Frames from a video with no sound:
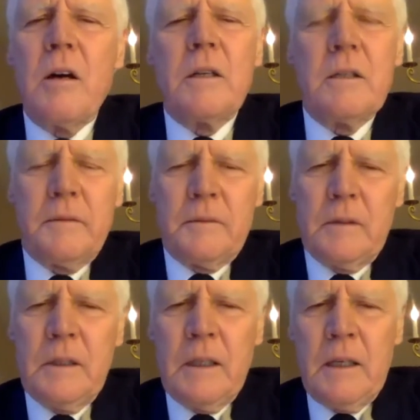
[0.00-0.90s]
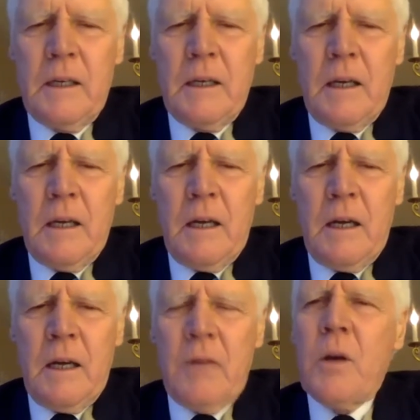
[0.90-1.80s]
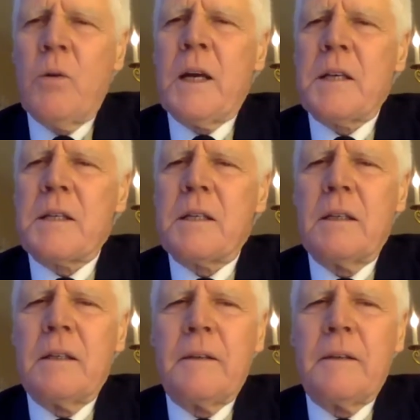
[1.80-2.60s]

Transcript: honor a request.